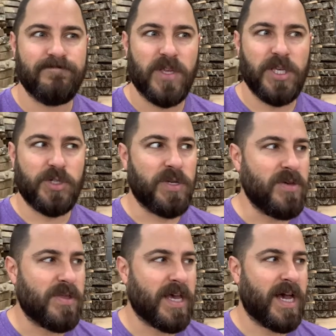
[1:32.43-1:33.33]
E Street
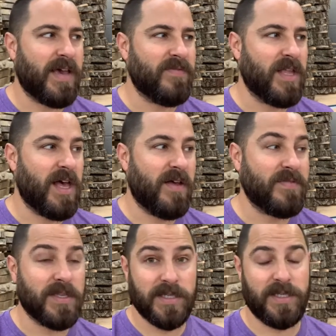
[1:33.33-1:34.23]
Youth, I have
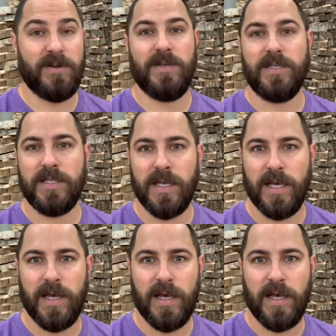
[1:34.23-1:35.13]
loved this series
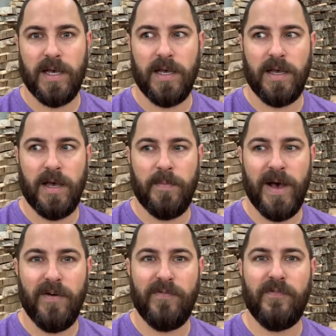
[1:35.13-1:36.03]

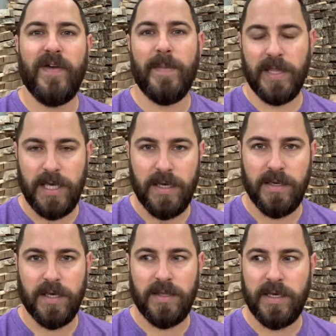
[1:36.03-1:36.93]
about family.
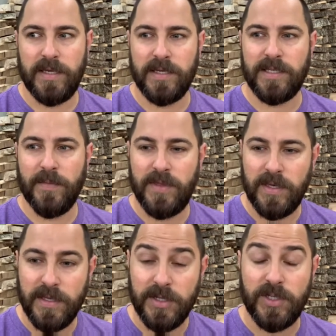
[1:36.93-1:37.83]
I think it is
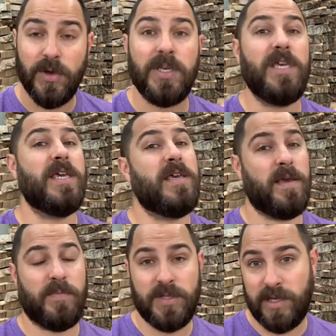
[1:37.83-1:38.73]
something that is so key,
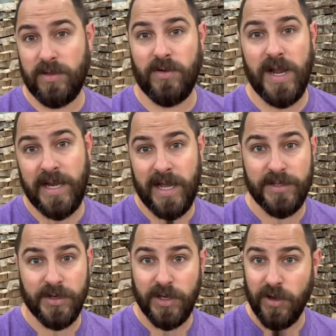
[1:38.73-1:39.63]
in particular right now
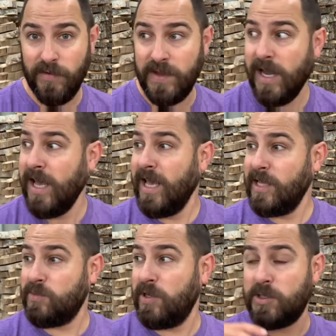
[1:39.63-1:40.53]
during COVID,
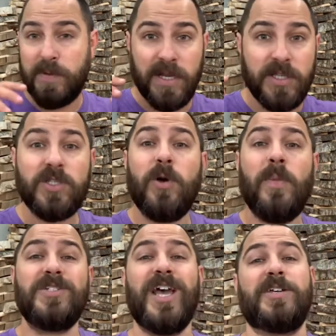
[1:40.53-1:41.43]
as we are spending so
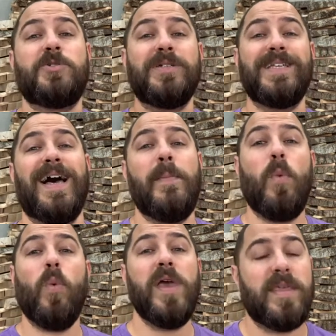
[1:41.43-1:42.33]
much extra
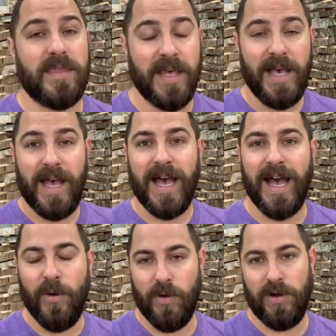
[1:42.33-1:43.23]
time with
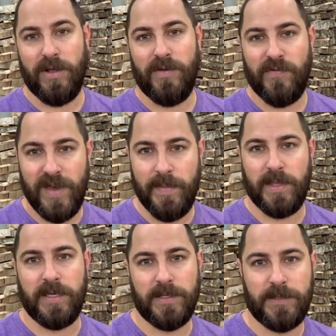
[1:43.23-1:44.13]
our
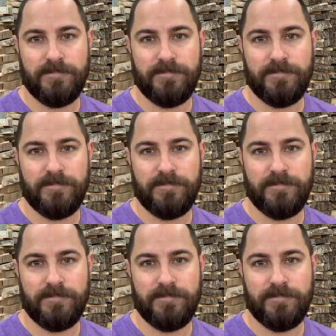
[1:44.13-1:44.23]
families.